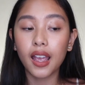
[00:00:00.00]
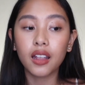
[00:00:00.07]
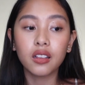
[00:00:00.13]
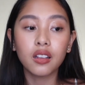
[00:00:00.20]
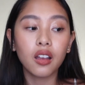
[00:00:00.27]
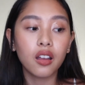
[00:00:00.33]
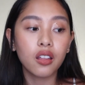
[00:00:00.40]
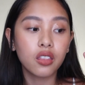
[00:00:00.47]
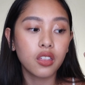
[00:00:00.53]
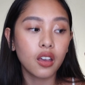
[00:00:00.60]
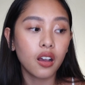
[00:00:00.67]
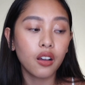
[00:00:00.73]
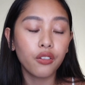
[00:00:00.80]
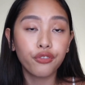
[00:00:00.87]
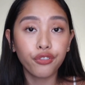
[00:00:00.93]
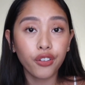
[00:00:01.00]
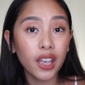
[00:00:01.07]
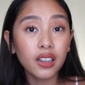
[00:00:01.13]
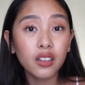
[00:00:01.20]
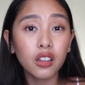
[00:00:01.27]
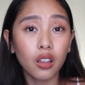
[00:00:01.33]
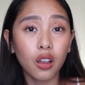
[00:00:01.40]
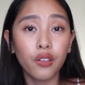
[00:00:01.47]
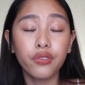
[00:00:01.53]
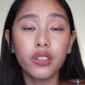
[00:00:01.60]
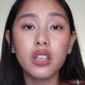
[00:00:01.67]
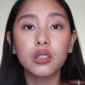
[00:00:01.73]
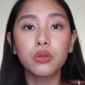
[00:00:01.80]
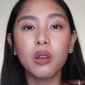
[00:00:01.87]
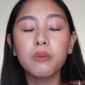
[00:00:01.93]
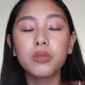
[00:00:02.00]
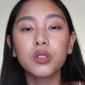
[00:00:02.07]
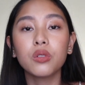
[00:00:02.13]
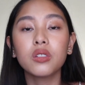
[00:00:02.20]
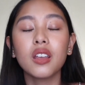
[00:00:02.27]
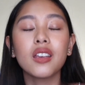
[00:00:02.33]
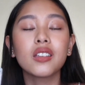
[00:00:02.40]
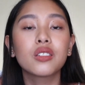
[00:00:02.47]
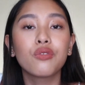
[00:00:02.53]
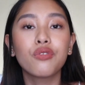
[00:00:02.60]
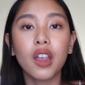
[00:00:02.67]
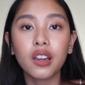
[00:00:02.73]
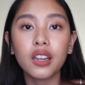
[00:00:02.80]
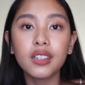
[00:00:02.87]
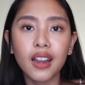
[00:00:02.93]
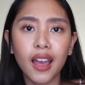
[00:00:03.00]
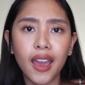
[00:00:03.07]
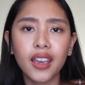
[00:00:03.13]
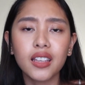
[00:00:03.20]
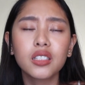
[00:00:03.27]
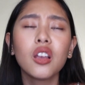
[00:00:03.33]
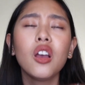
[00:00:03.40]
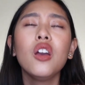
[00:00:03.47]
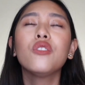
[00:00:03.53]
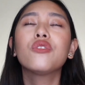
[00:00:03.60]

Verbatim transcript: And the fit of the swimsuit is very nice.